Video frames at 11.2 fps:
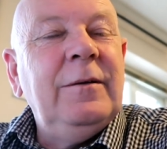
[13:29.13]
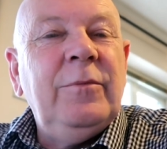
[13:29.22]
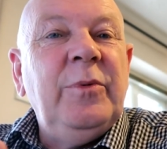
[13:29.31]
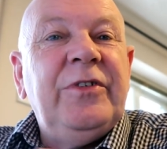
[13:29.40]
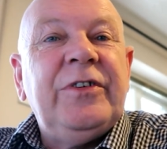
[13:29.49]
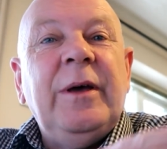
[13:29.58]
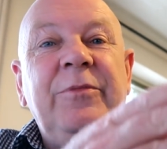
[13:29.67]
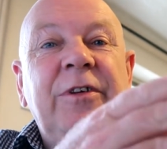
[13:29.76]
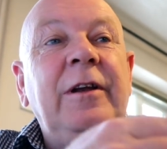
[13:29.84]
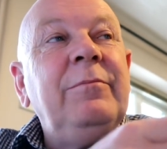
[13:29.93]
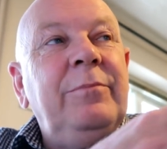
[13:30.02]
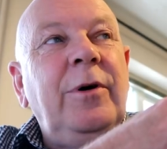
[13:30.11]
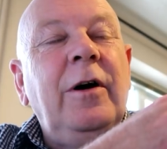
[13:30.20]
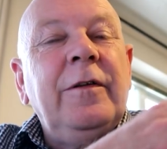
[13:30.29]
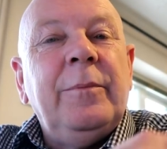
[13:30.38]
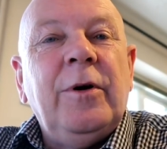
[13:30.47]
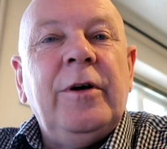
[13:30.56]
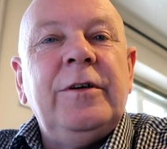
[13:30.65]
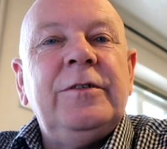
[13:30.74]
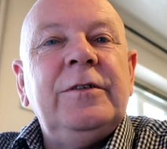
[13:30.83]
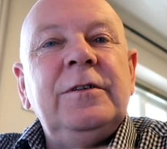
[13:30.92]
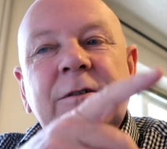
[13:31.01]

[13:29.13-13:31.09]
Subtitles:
But we skipped in, parked the bikes,